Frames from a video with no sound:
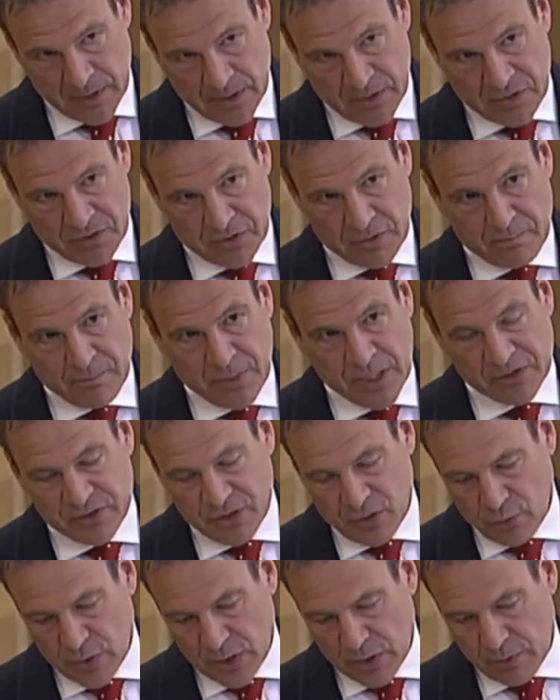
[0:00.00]
The bid that
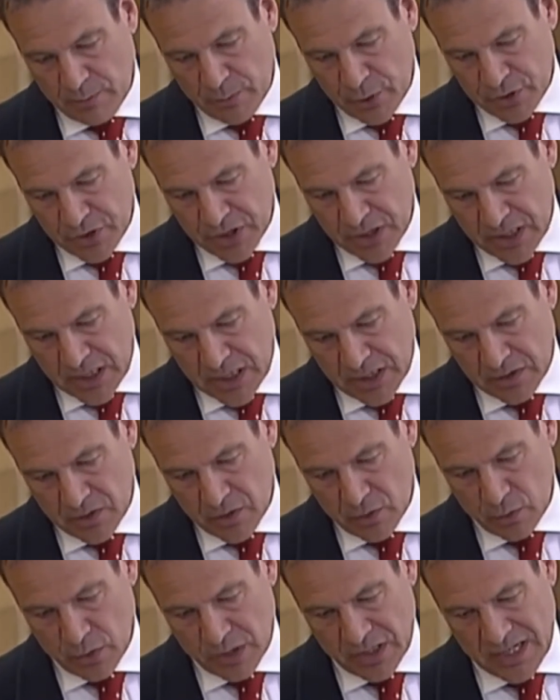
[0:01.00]
we are putting in
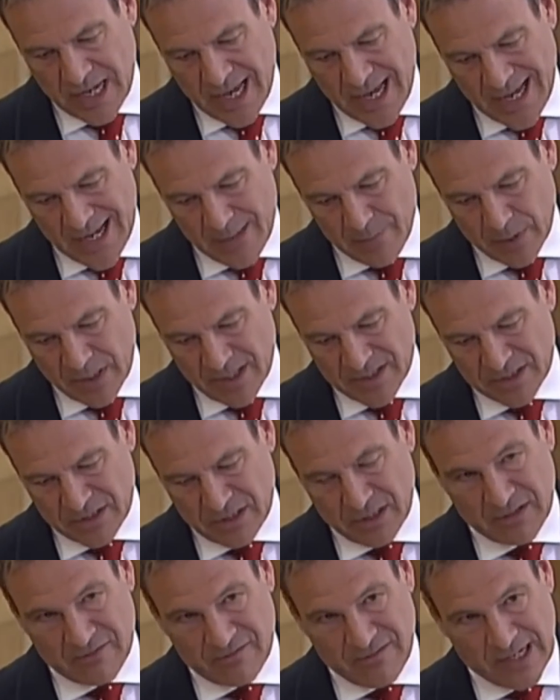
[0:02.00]
will enable us to
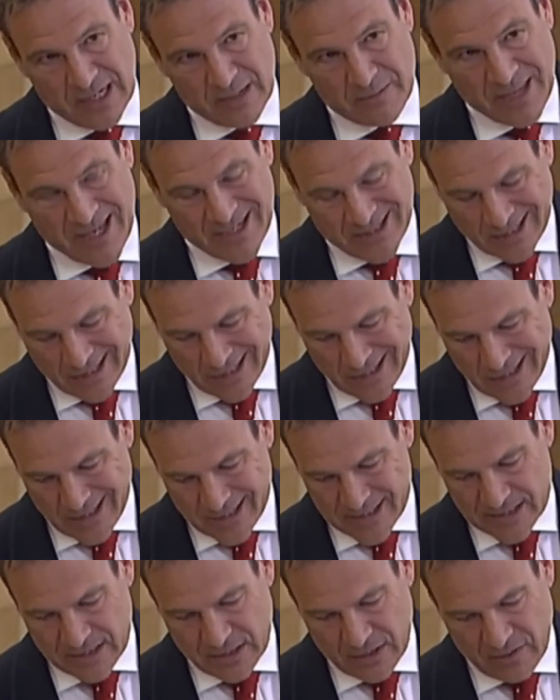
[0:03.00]
develop that
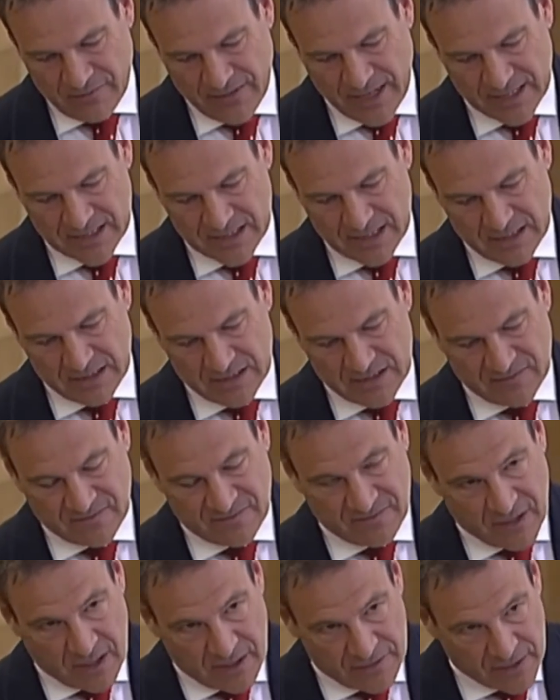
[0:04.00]
cluster of excellence
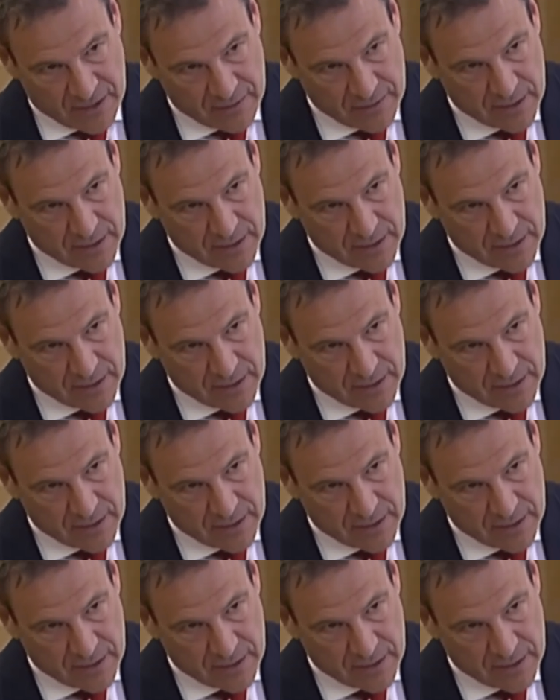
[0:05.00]
further